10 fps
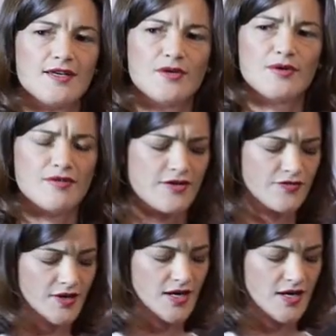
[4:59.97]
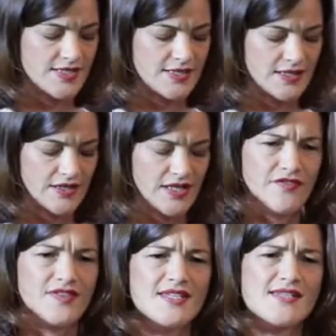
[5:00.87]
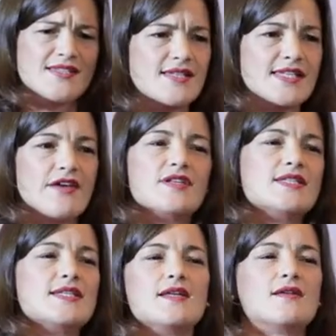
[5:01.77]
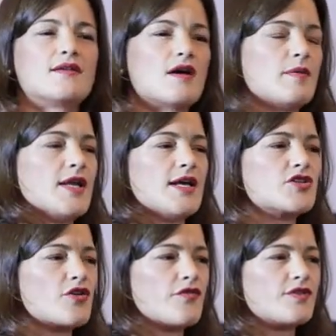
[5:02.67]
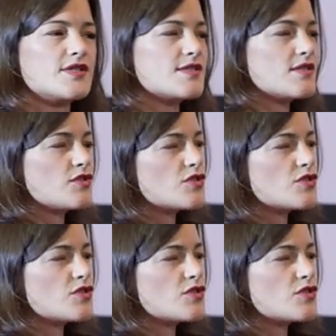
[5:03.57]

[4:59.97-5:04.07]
You will rightfully ask, if this is the 17th Urban Age Conference,